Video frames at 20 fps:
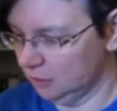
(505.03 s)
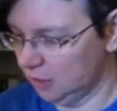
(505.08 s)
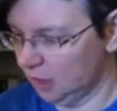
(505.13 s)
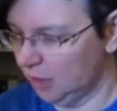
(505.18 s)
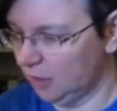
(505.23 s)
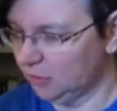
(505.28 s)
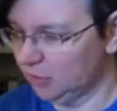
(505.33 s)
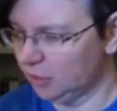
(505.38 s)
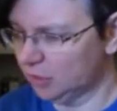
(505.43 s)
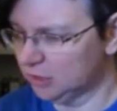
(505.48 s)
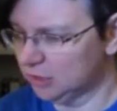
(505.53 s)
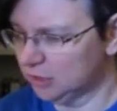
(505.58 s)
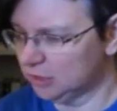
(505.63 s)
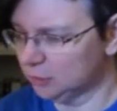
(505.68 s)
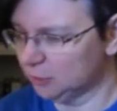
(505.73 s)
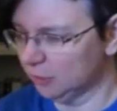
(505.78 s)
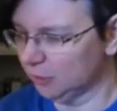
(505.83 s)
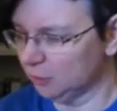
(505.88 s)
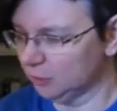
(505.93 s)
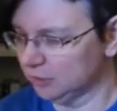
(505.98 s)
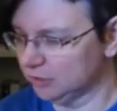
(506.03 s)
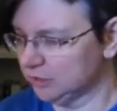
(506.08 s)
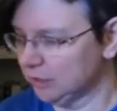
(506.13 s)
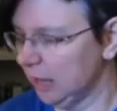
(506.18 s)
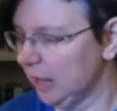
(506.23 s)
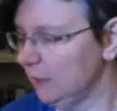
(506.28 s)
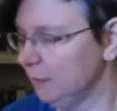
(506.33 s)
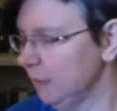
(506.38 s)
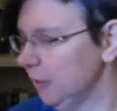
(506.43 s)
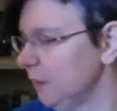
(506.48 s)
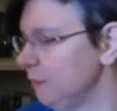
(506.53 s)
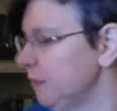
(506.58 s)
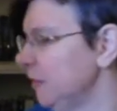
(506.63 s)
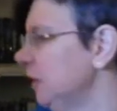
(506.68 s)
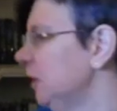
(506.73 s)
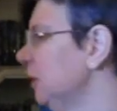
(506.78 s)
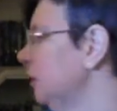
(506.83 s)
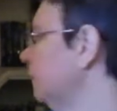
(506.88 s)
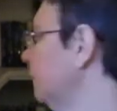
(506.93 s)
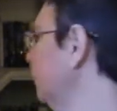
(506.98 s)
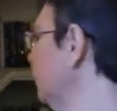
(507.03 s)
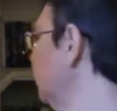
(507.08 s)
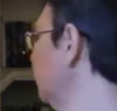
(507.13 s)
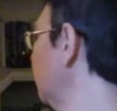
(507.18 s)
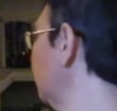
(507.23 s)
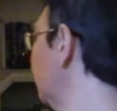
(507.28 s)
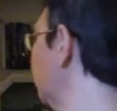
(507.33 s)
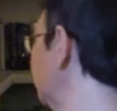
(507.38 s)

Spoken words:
I thought this book was signed, but I'm thinking of the other